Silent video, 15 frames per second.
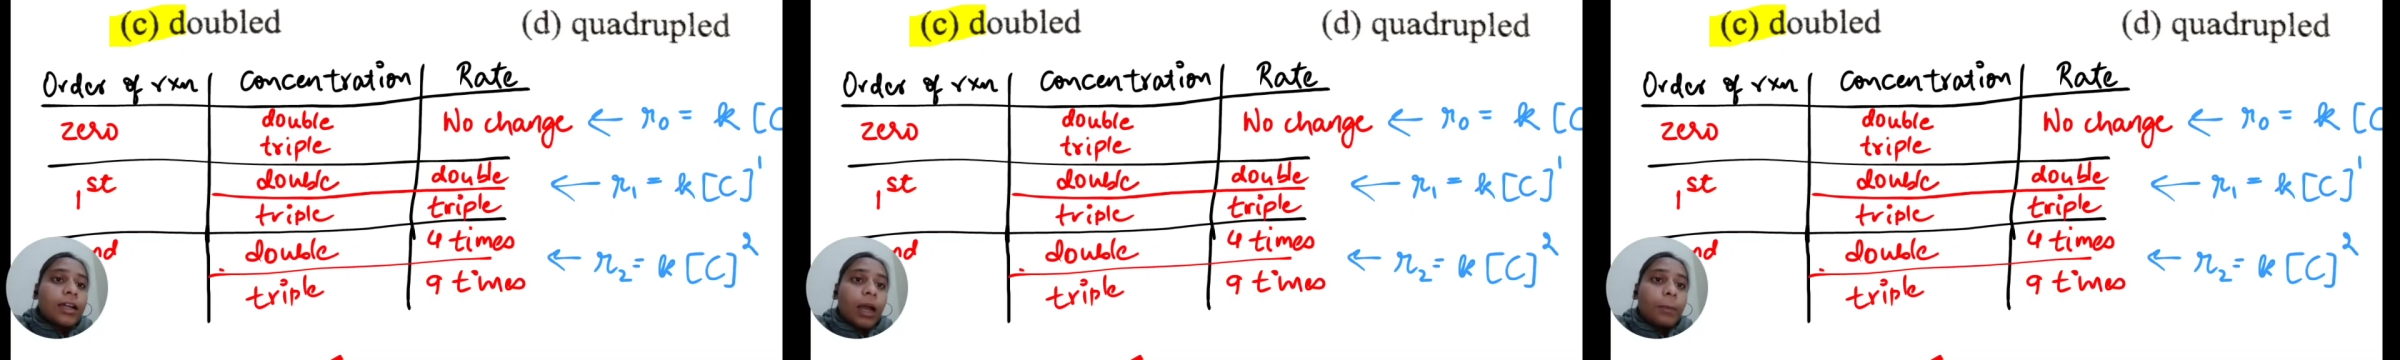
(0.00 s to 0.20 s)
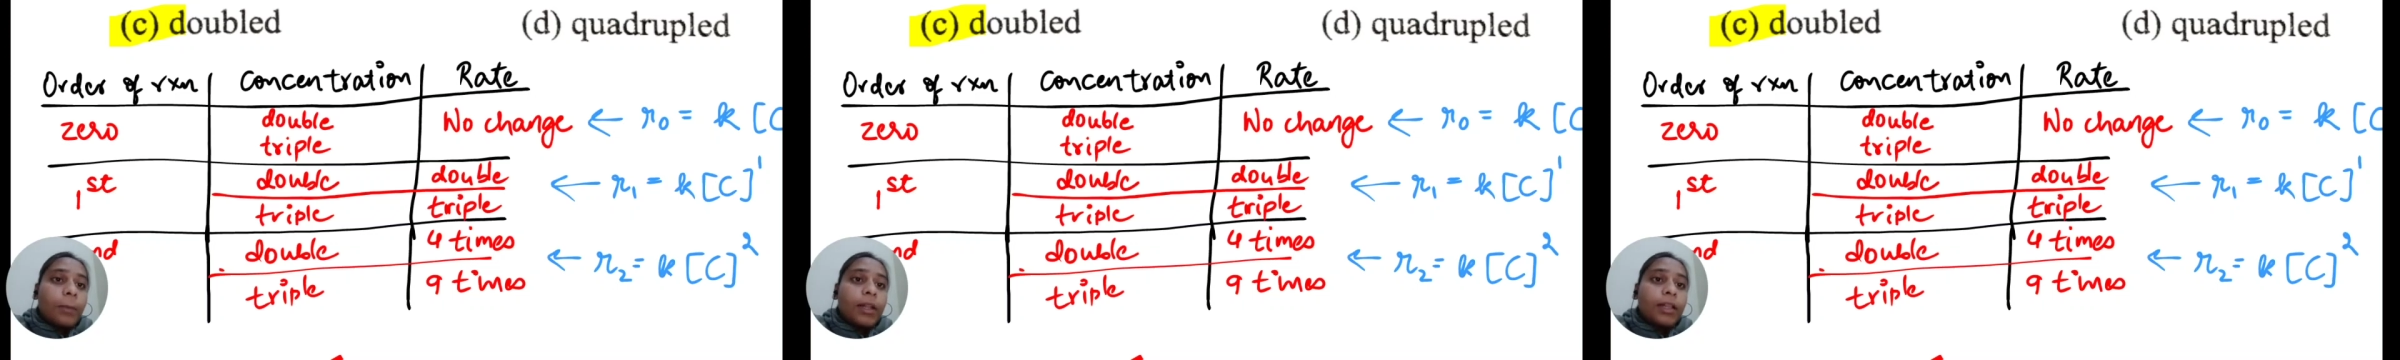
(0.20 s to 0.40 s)

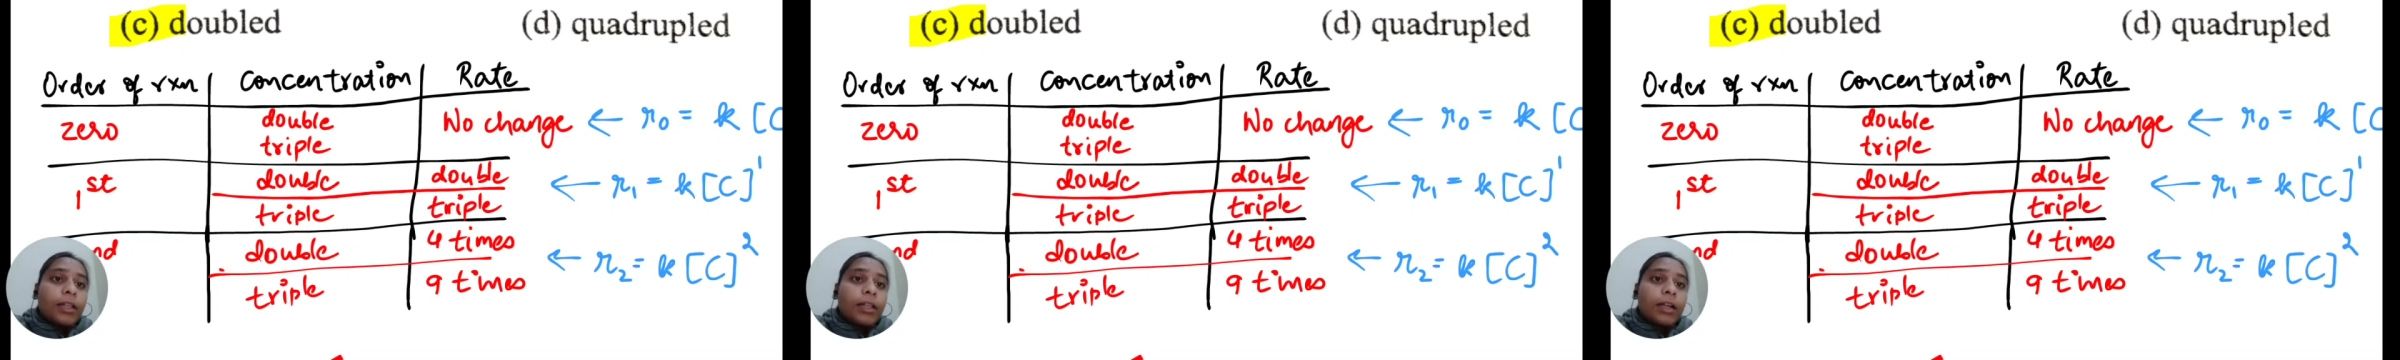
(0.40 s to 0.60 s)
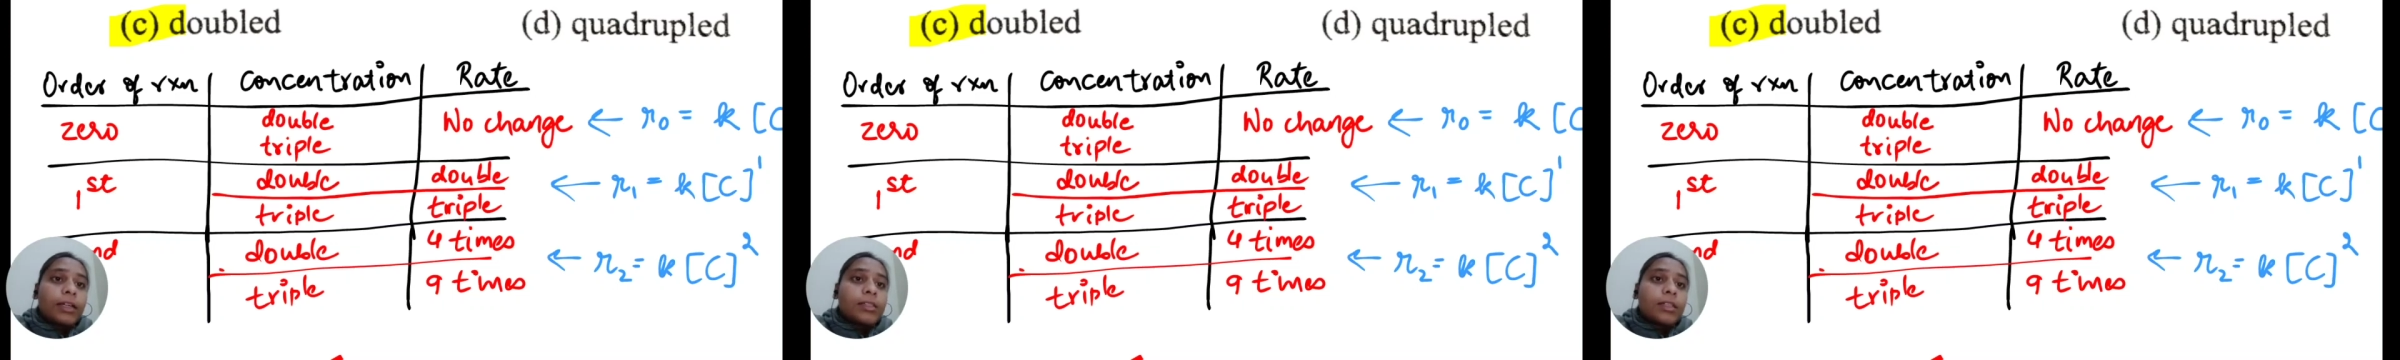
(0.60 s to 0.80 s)
of
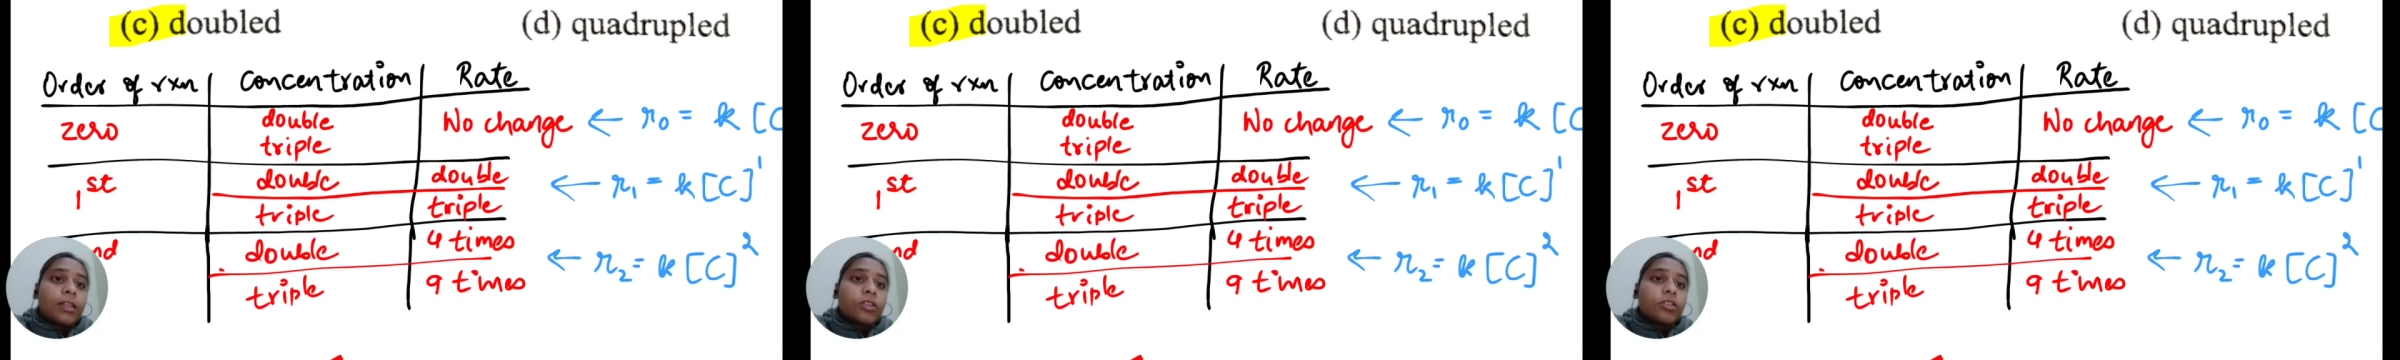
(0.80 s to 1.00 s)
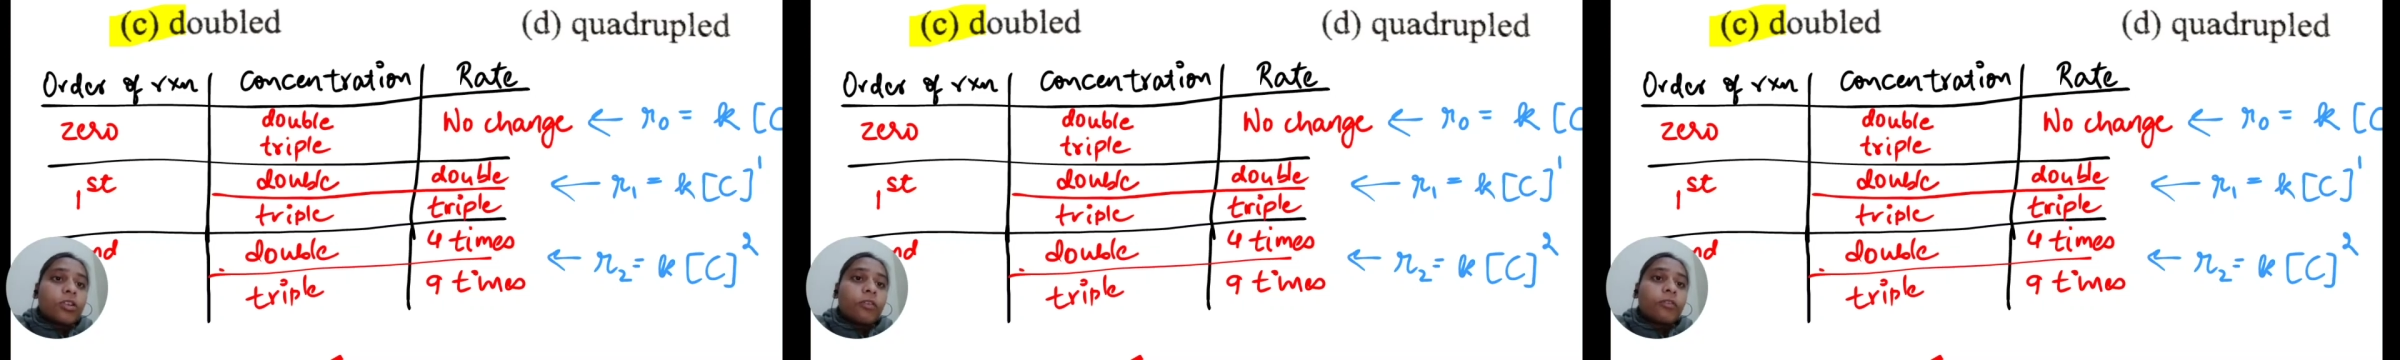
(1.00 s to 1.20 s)
reactant, rate
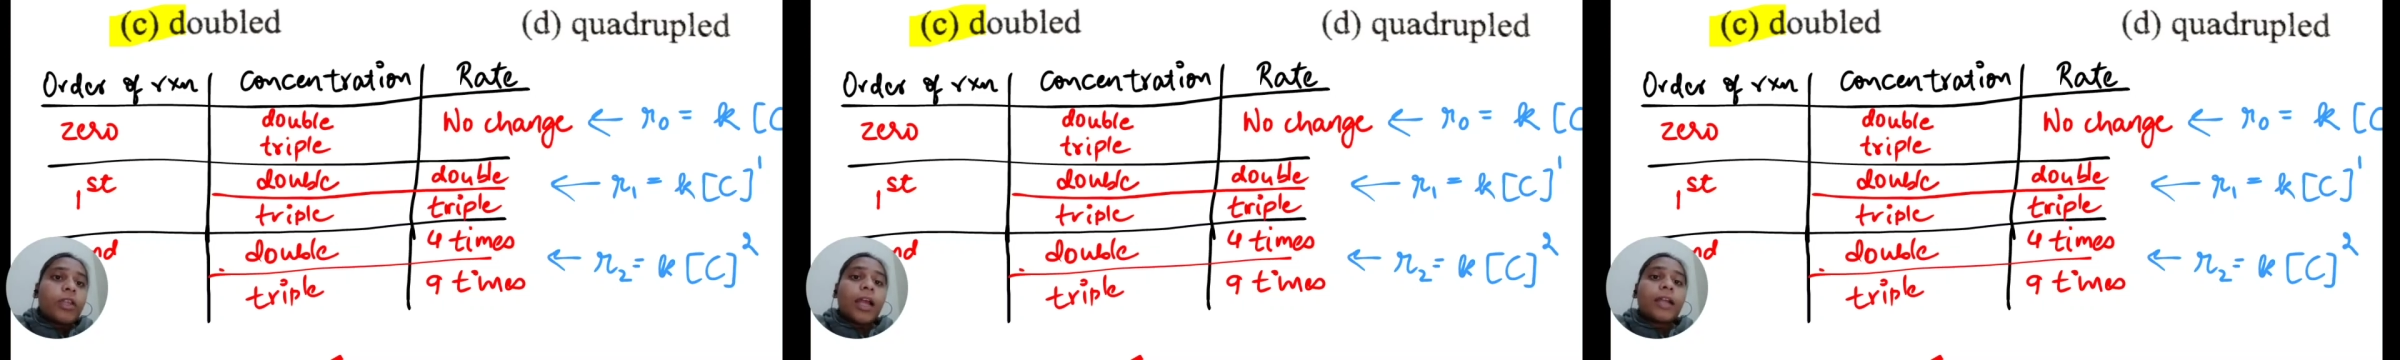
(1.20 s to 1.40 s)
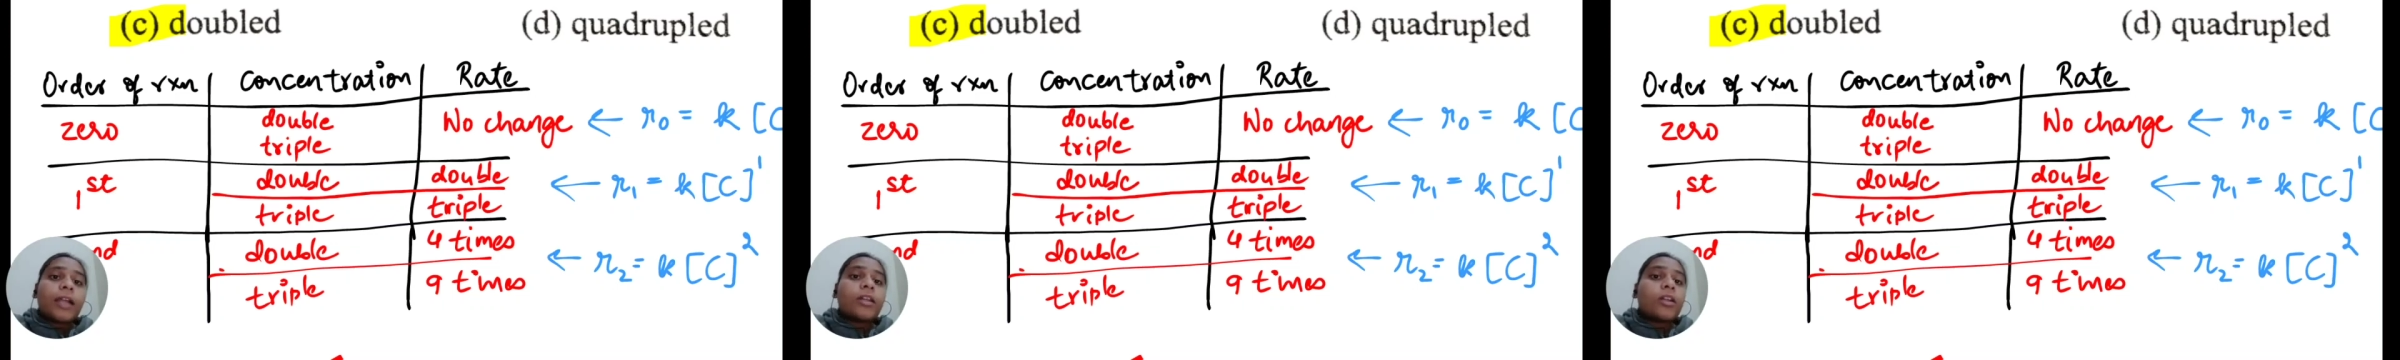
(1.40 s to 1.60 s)
will
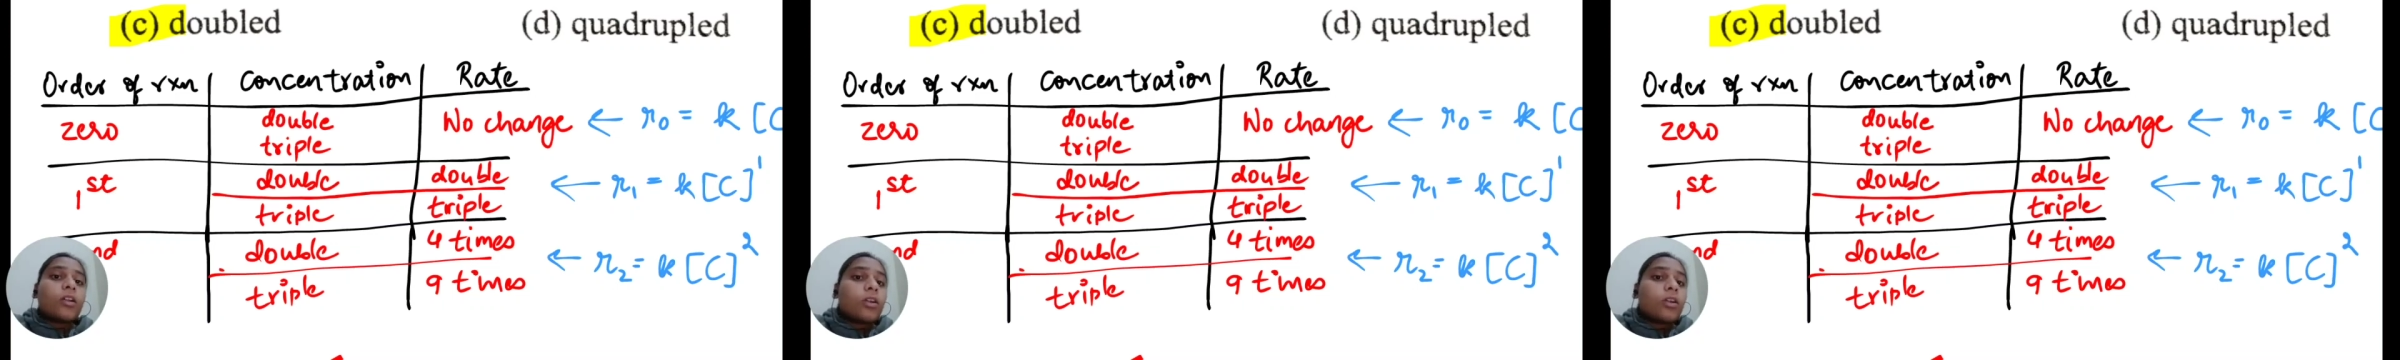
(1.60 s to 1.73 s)
not change,